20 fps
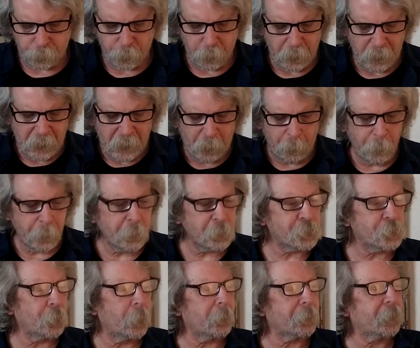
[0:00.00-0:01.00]
I want to
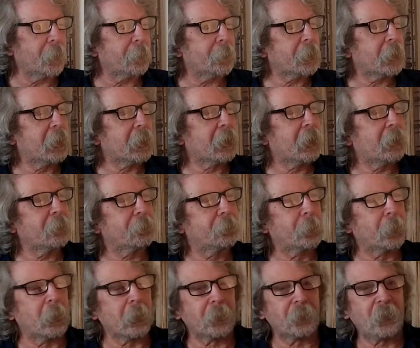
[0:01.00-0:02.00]
show off something I got from an
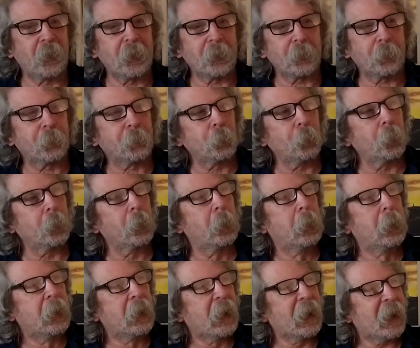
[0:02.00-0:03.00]
exotic store,
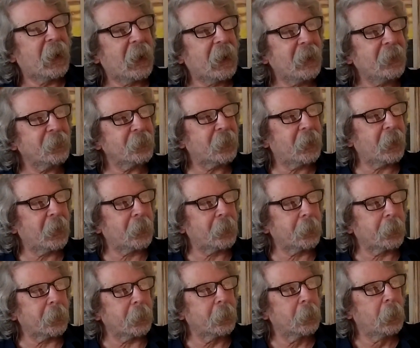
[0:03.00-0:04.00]
ant
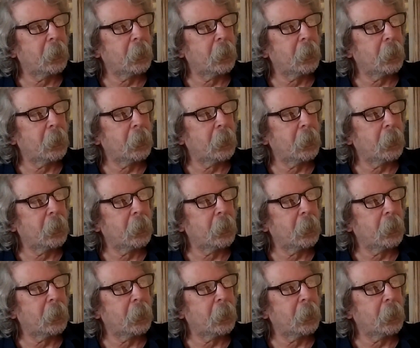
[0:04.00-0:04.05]
candy.